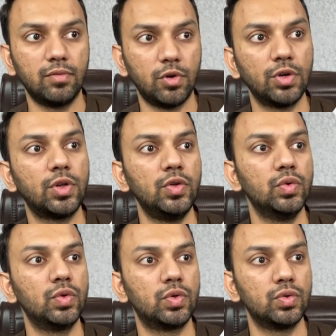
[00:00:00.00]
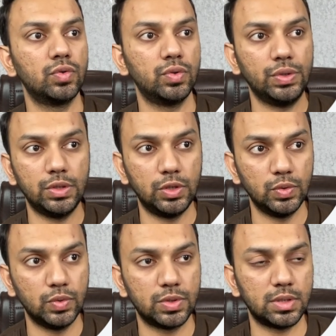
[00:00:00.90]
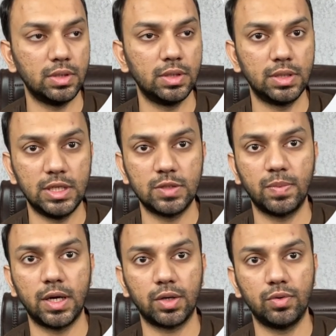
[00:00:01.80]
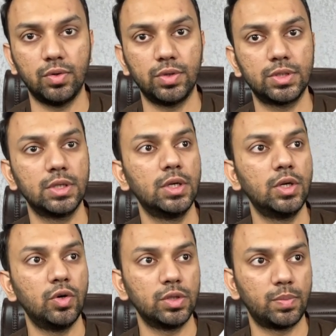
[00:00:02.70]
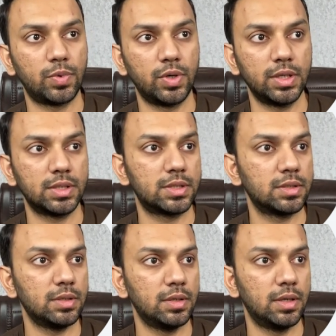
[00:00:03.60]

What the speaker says: want you to use these barcodes on the products,